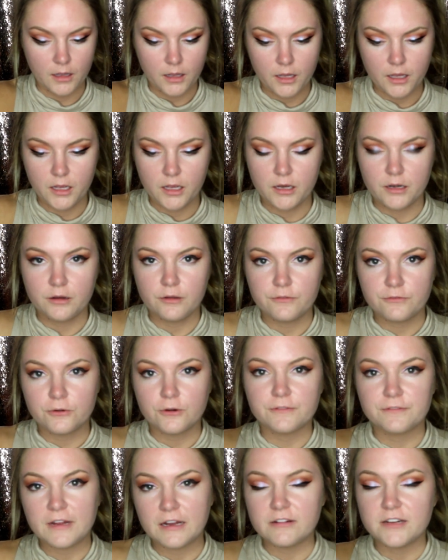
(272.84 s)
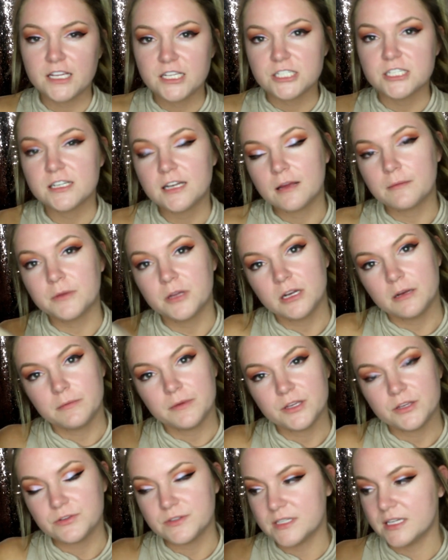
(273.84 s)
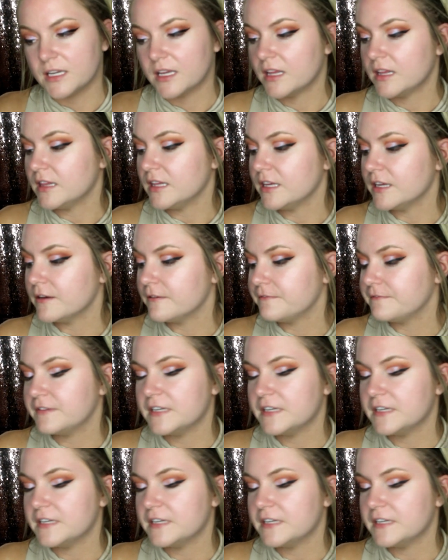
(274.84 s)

And for foundation, I'm going to be using the